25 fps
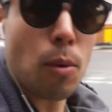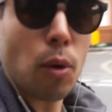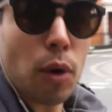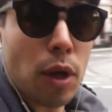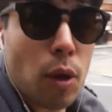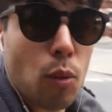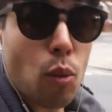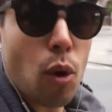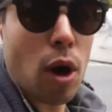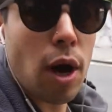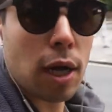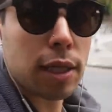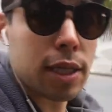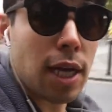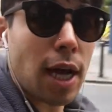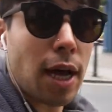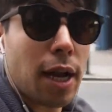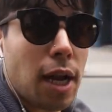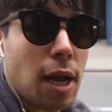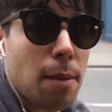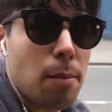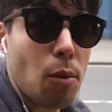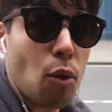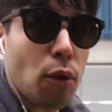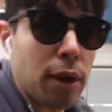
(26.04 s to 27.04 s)
Morning work
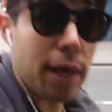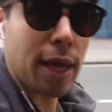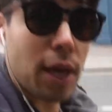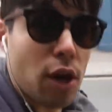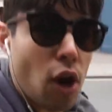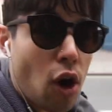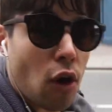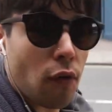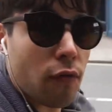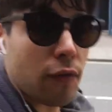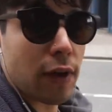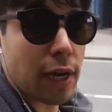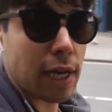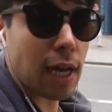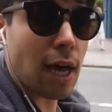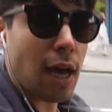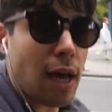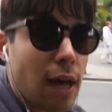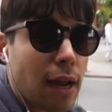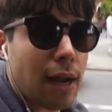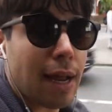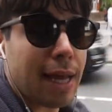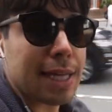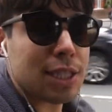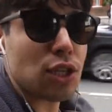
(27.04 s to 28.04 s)
done, morning coffee
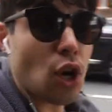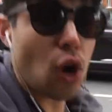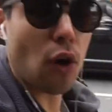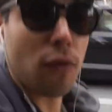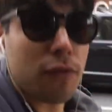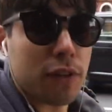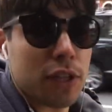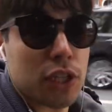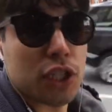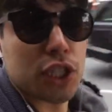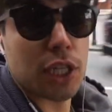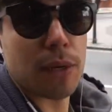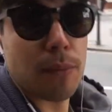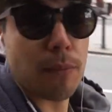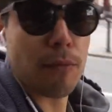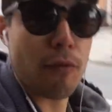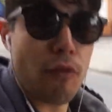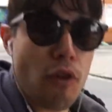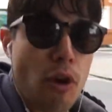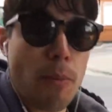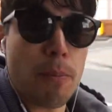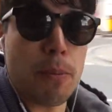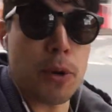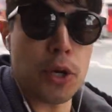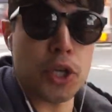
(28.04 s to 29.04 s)
done, it's off to the gym for
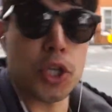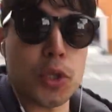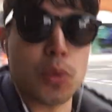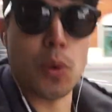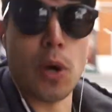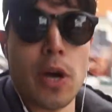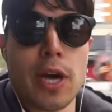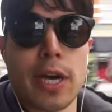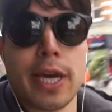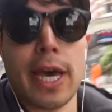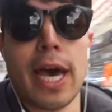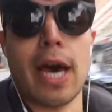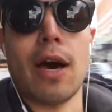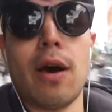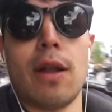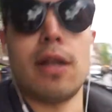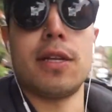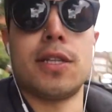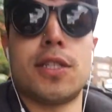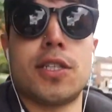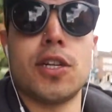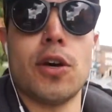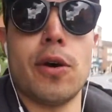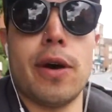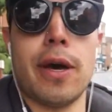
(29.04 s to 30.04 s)
a push workout. Let's do